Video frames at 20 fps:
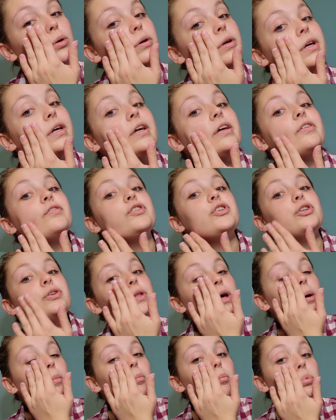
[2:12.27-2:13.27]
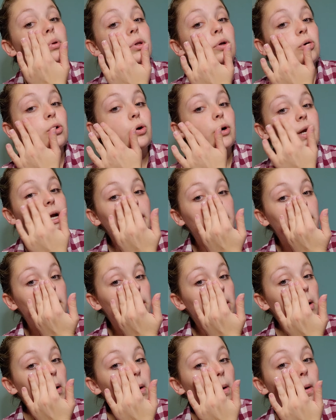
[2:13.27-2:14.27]
it gives you that blurring
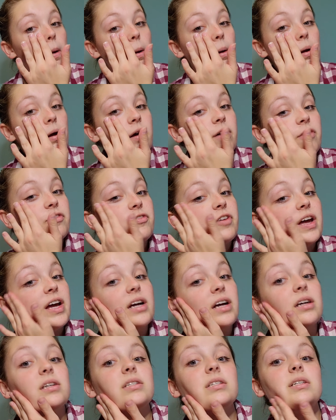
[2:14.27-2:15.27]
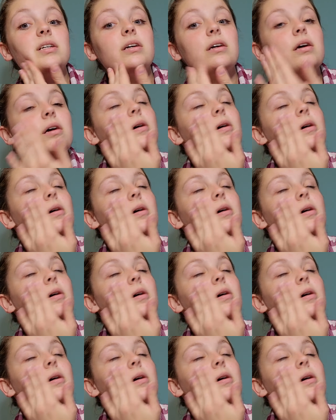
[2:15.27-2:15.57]
effect,